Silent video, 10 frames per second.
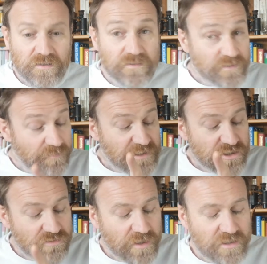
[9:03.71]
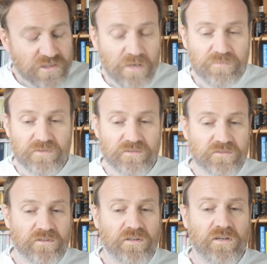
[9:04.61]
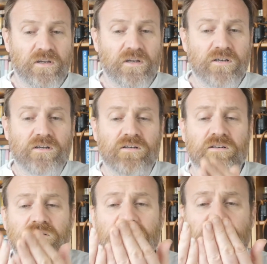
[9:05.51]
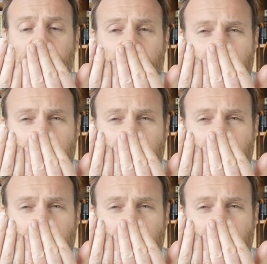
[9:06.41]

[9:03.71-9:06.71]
Something strange happened. Because the